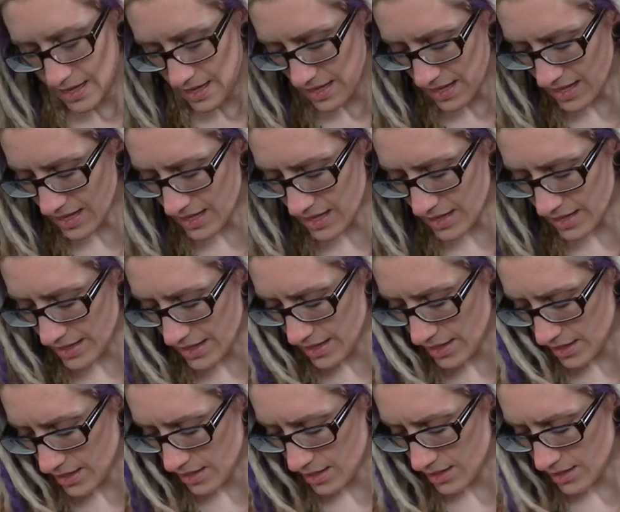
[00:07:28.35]

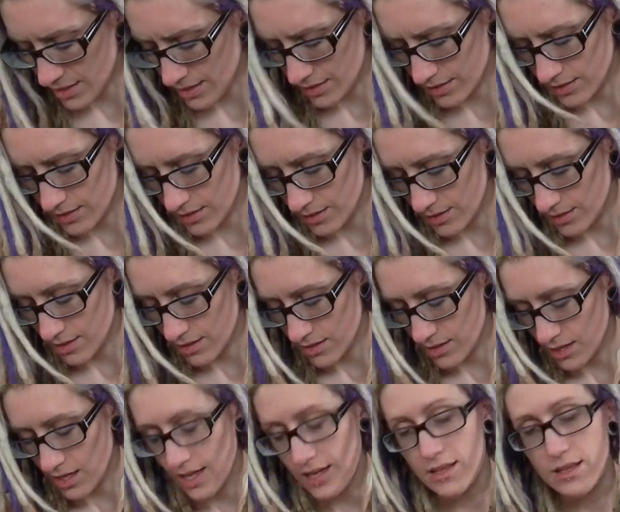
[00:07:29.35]
Yeah.
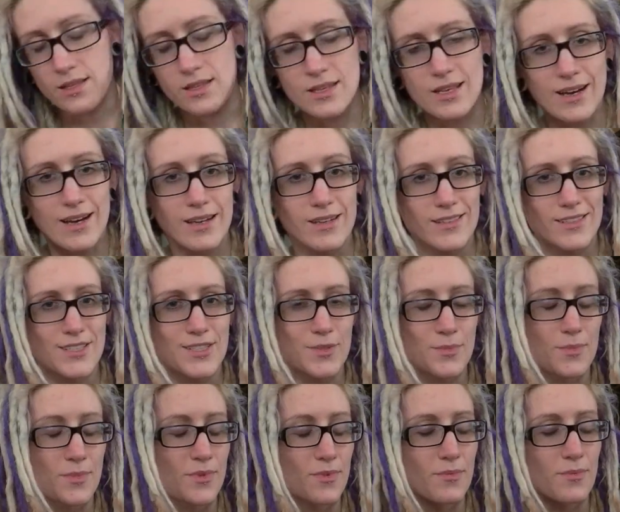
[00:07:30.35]
I dyed
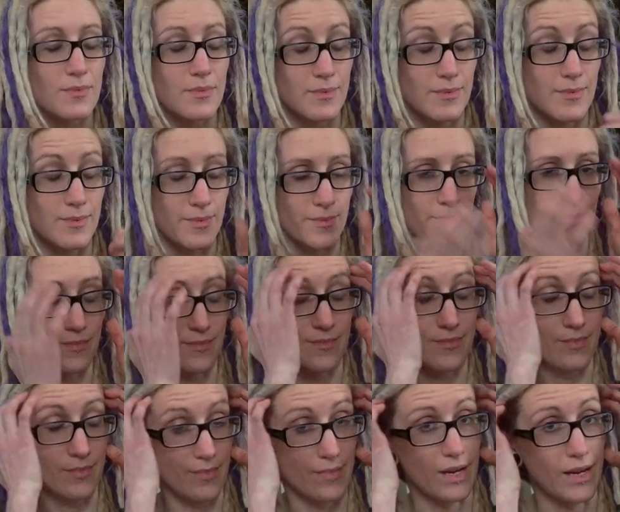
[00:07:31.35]
some of
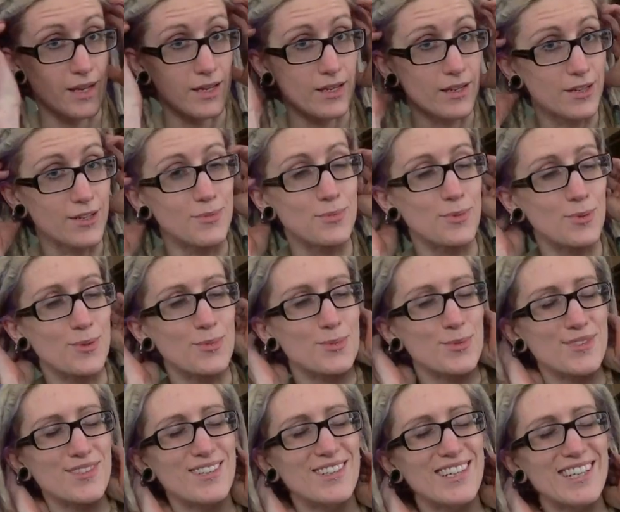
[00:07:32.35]
my hair
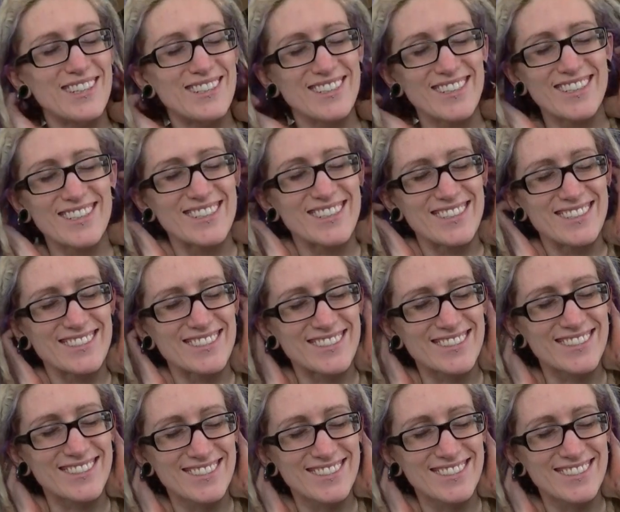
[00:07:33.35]
purple. I like it.